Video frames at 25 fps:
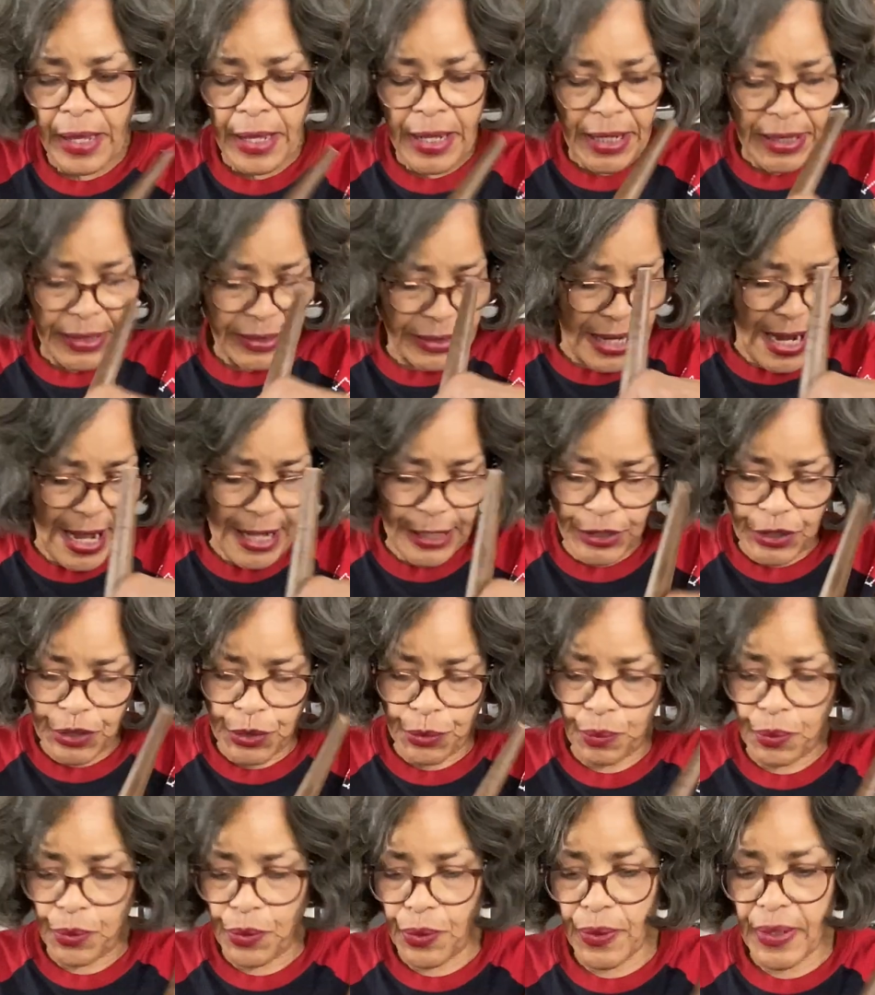Not to
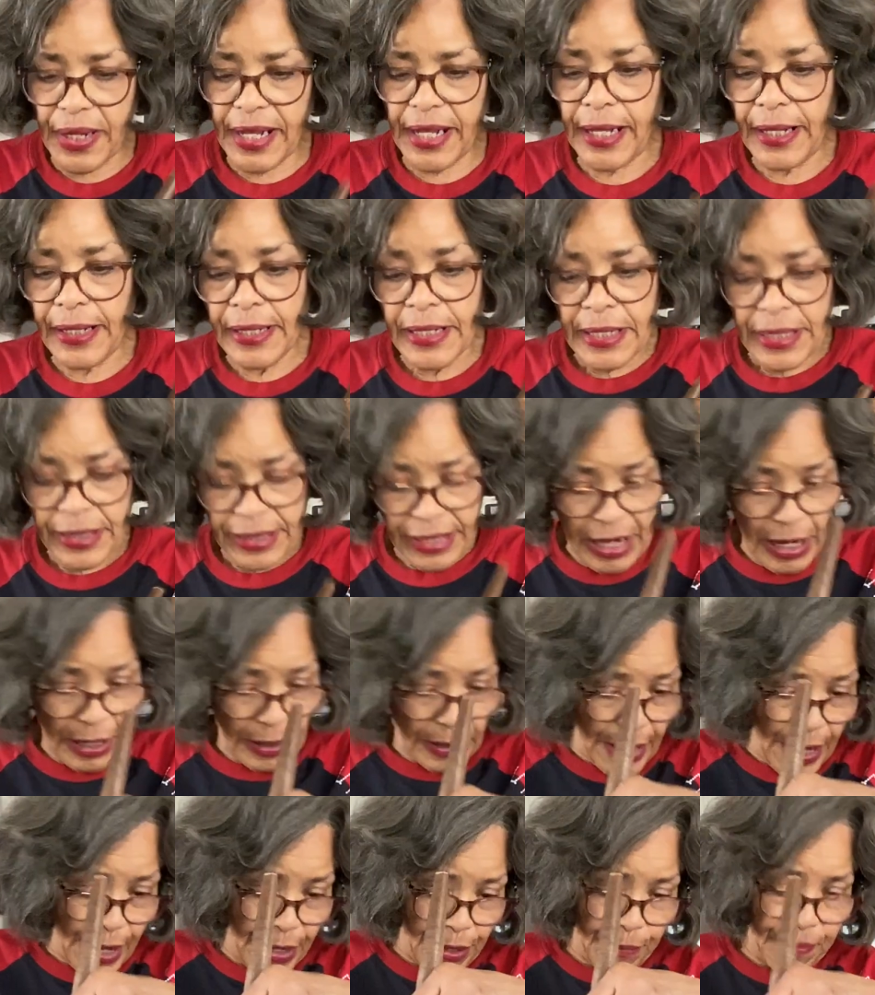worry. Now, a
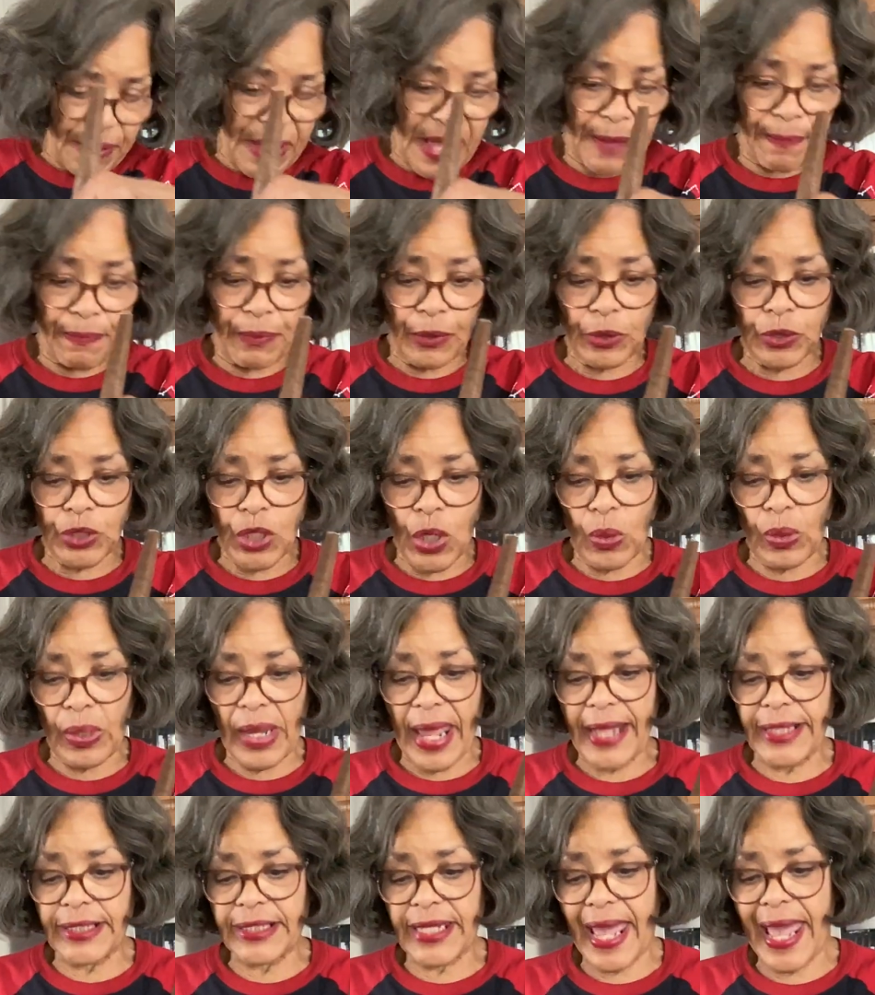lot of people don't
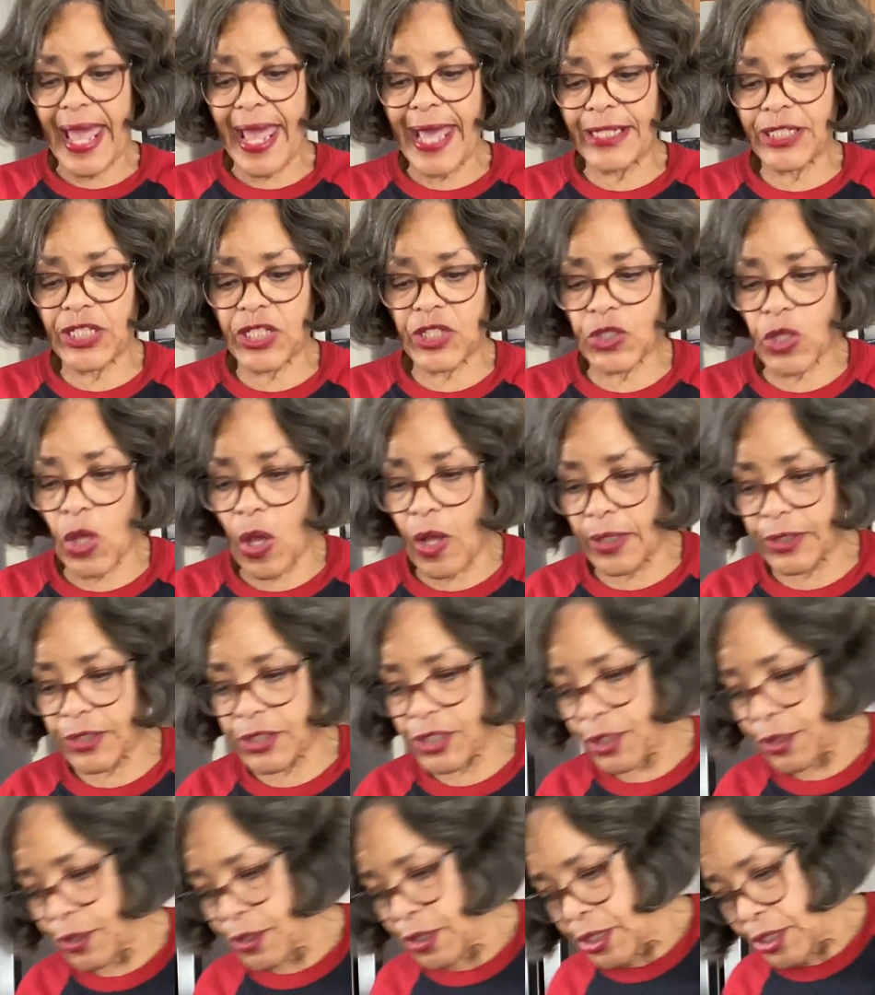like to add salt
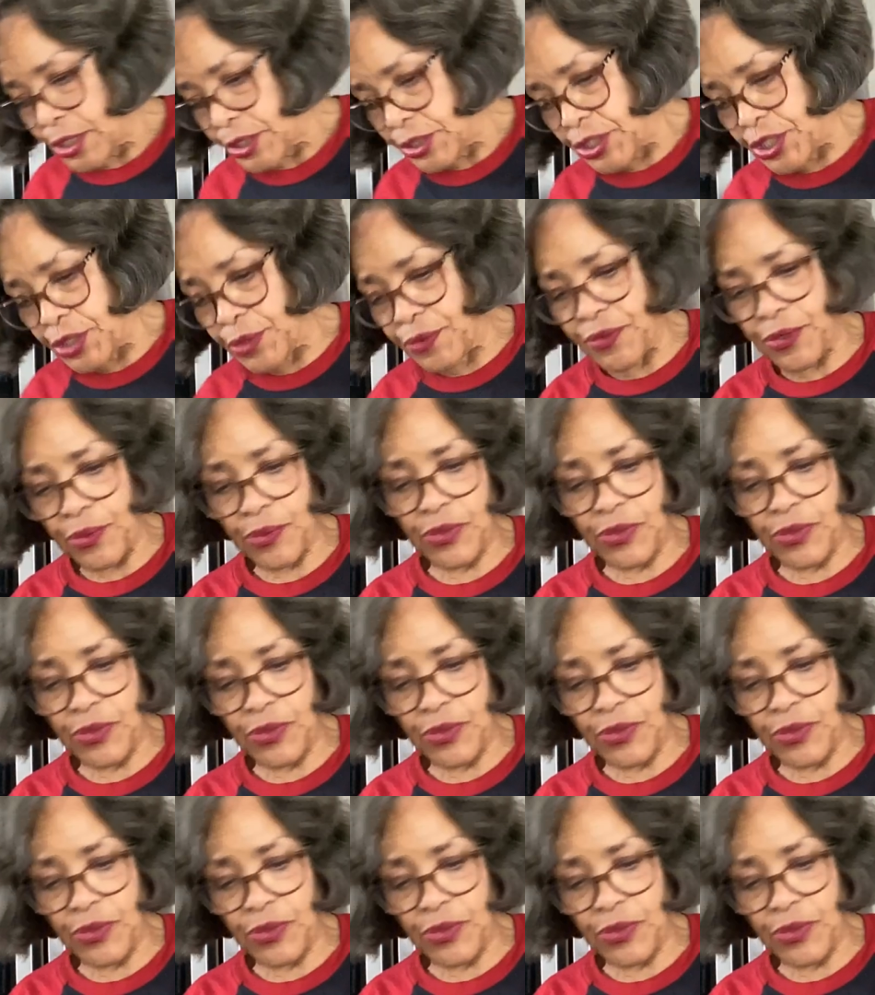to their